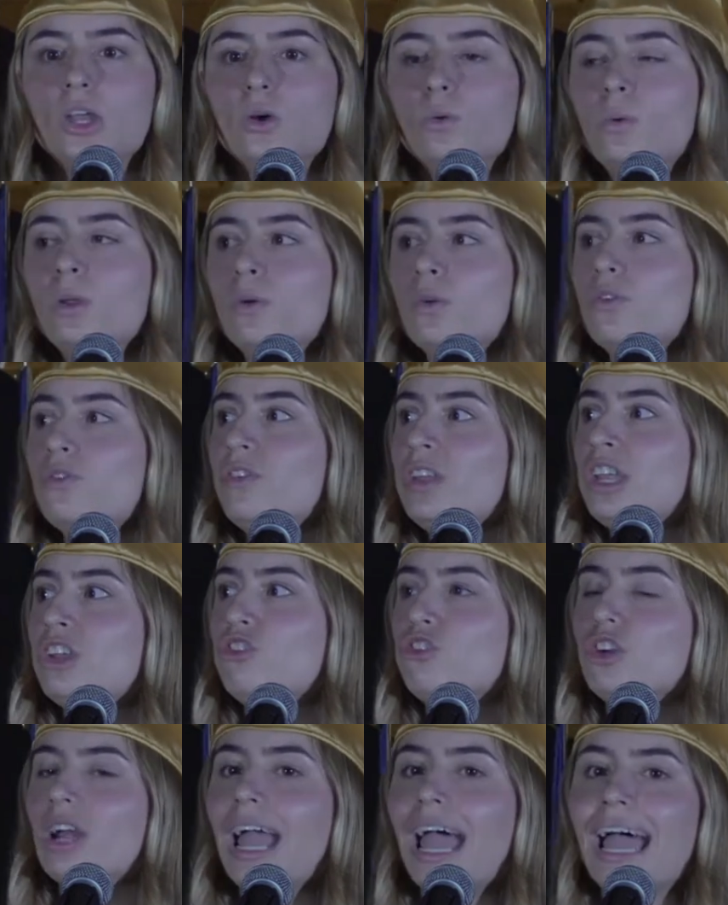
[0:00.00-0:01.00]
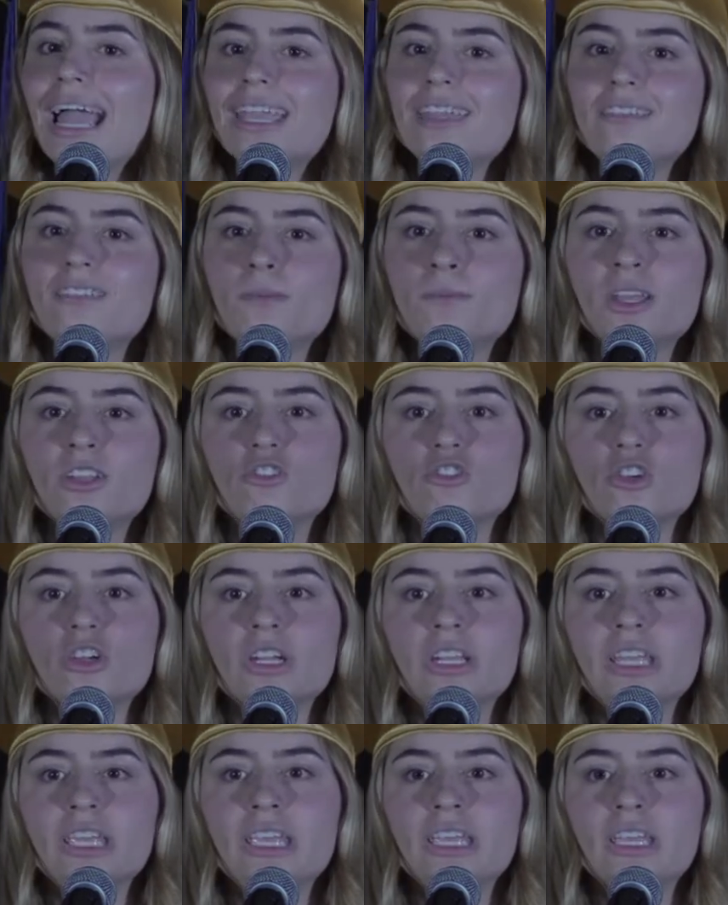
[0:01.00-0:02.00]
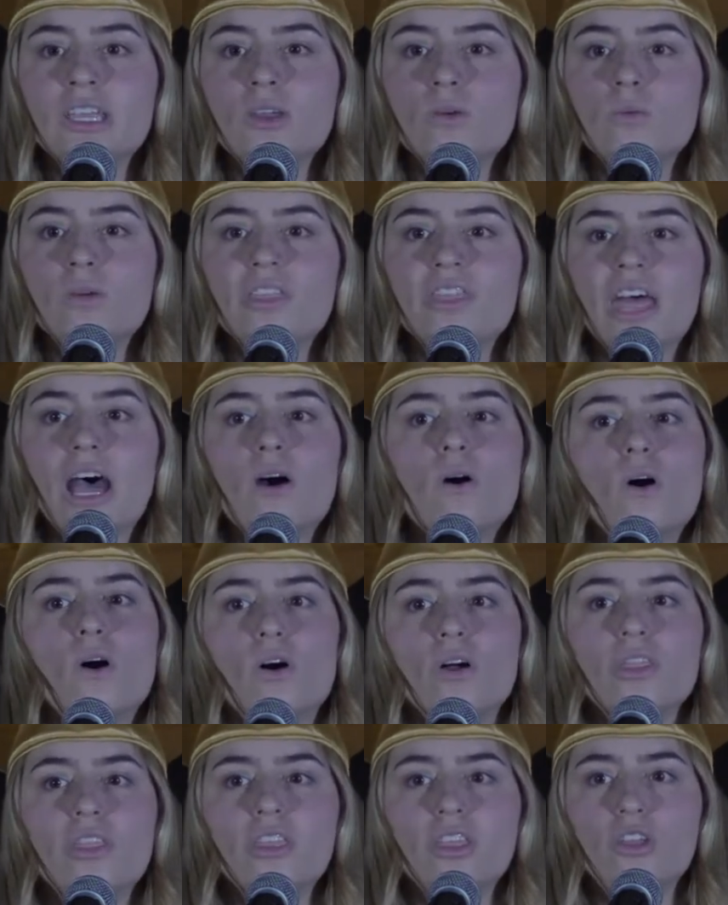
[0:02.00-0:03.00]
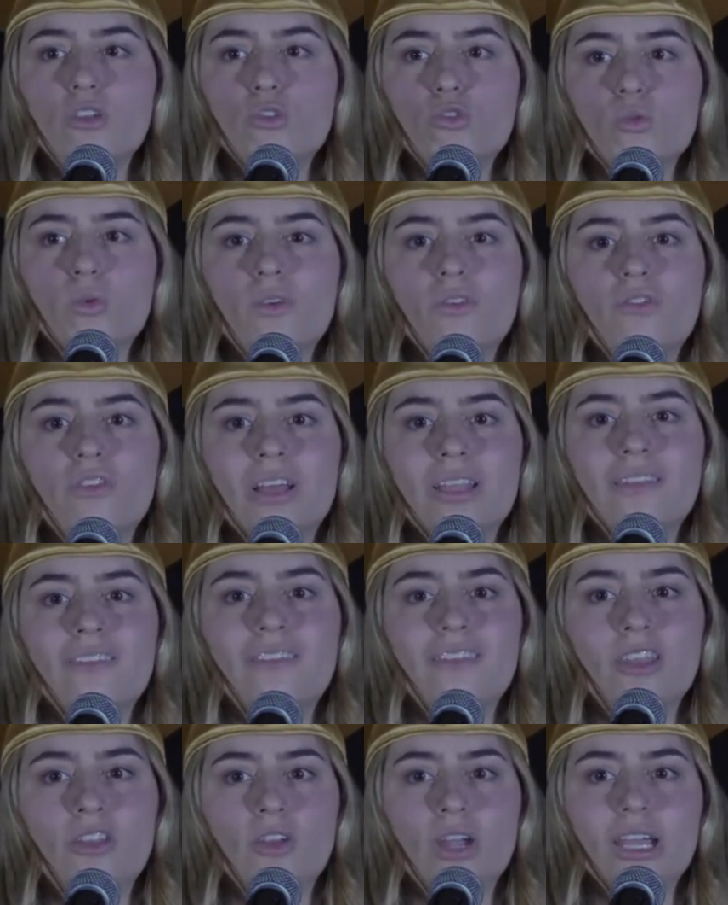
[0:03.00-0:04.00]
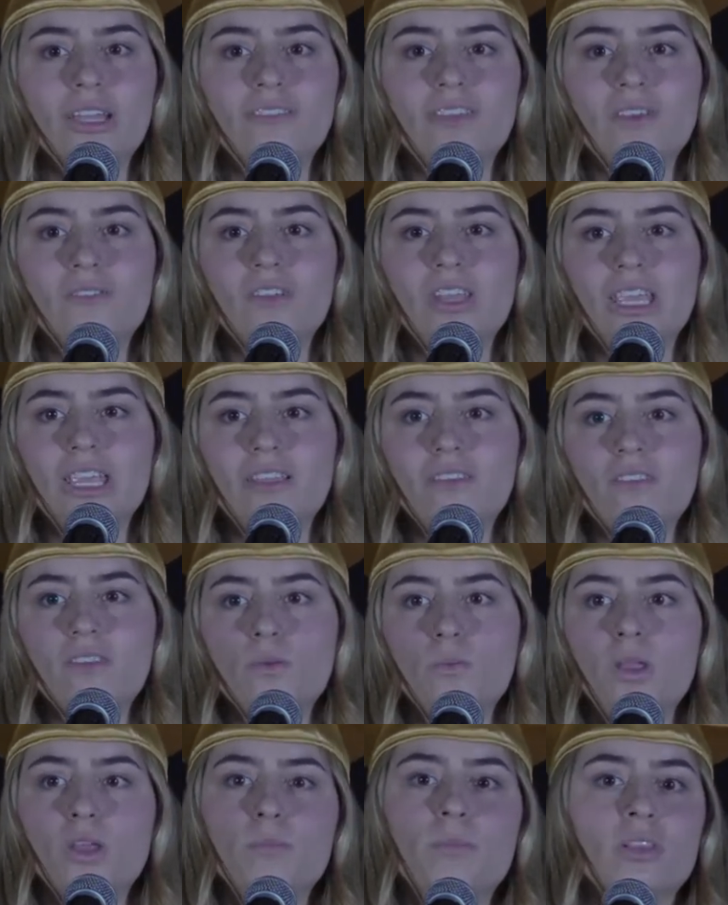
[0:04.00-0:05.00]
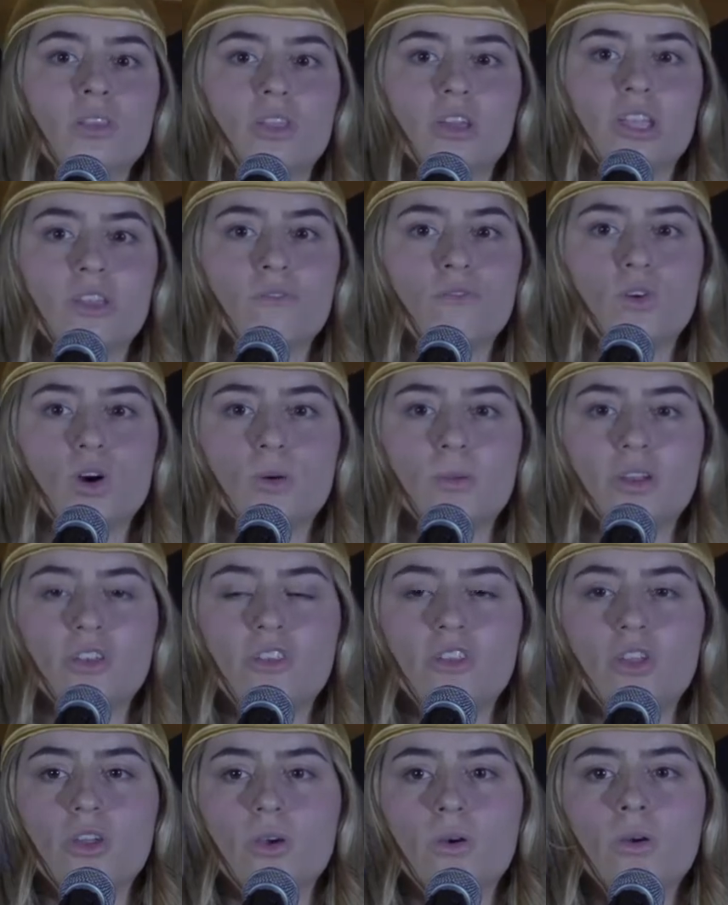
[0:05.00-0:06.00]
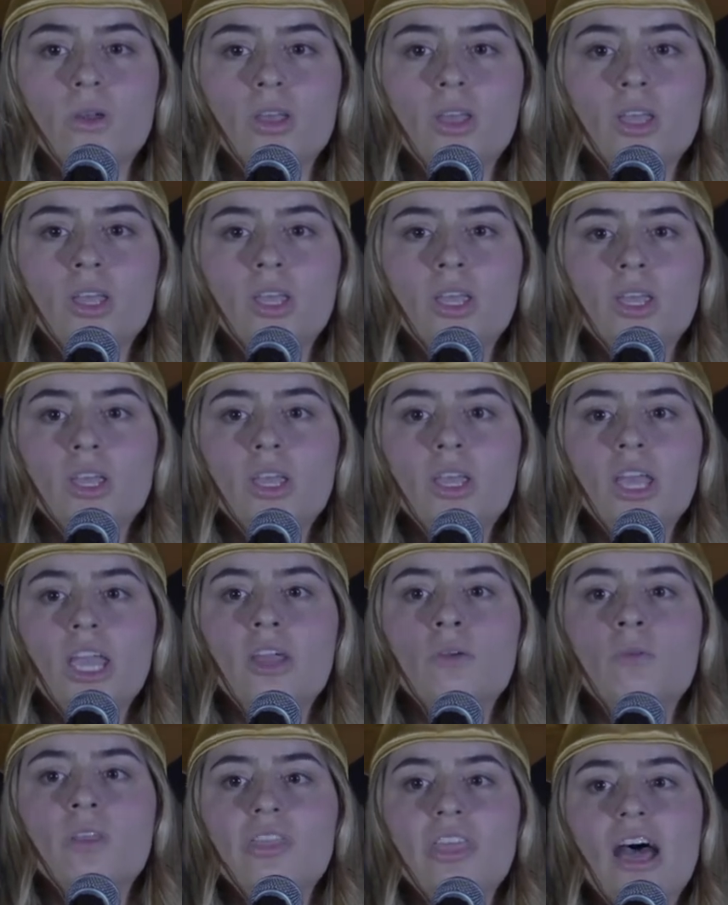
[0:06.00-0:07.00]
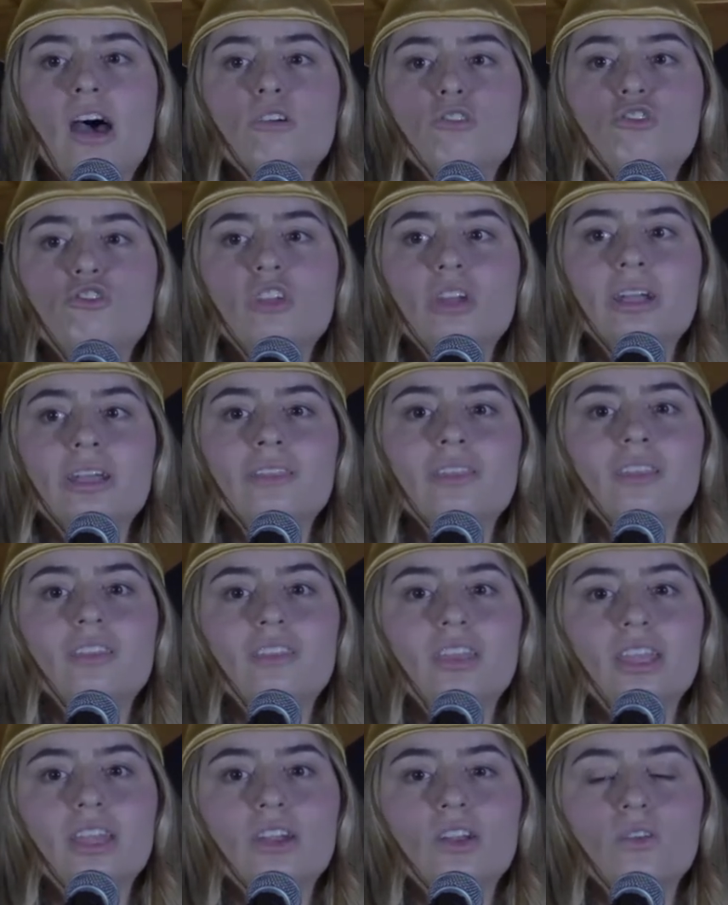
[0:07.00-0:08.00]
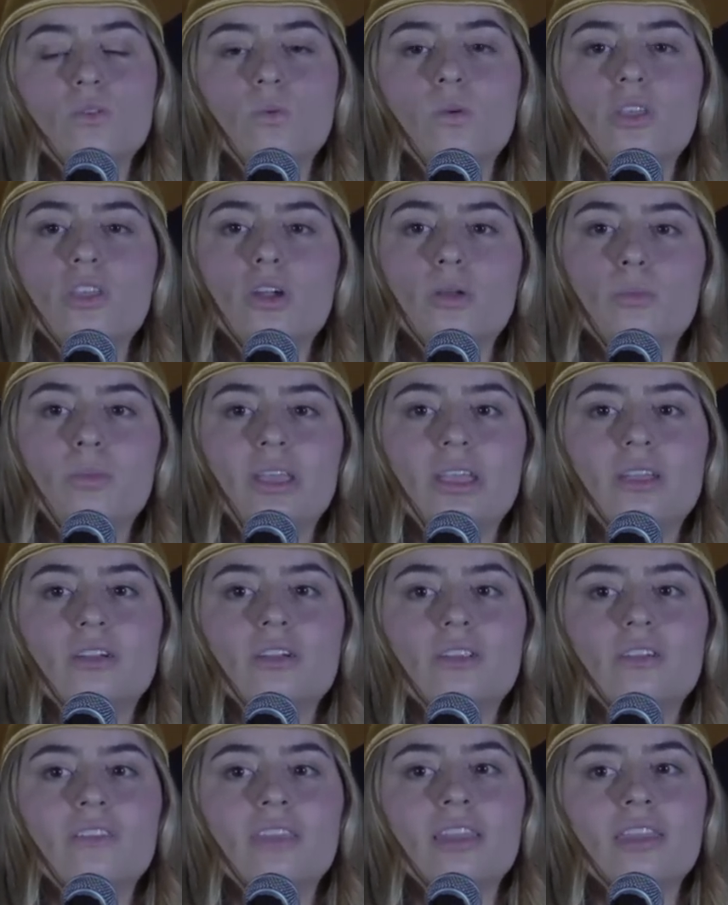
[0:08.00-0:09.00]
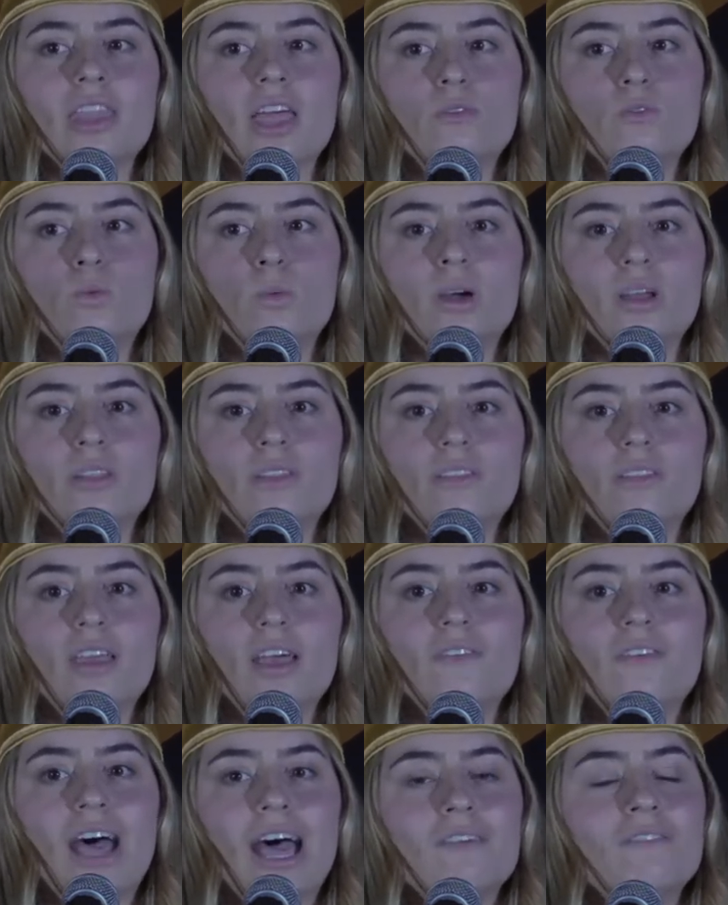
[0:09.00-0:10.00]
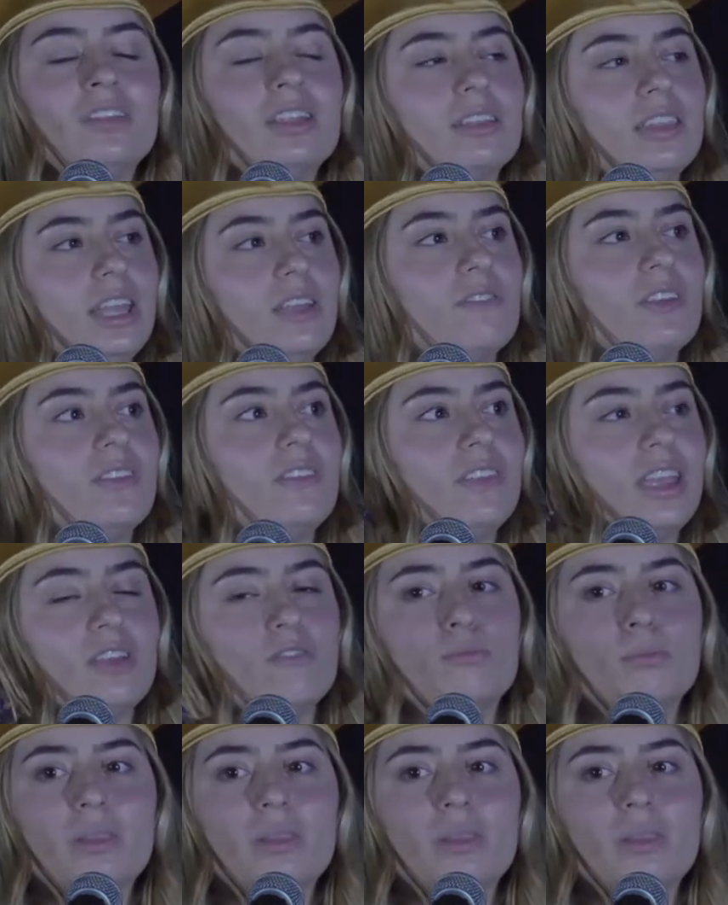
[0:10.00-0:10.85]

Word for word: We will finish our academic journey without all the usual fun senior activities we have been looking forward to, and without sharing the tears with our peers and loved ones of having to leave a safe